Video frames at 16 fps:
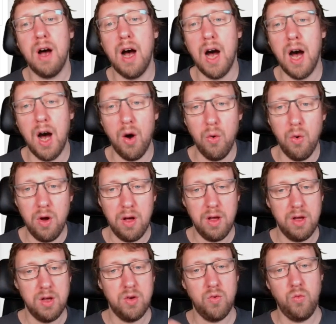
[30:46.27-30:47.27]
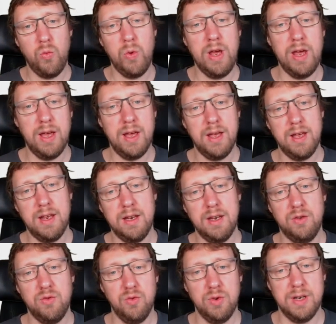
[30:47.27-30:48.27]
how we
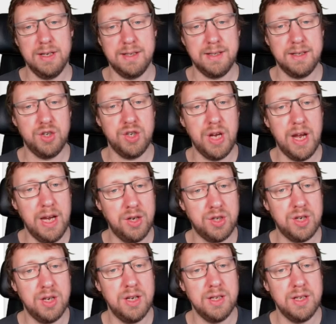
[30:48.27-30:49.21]
do this change.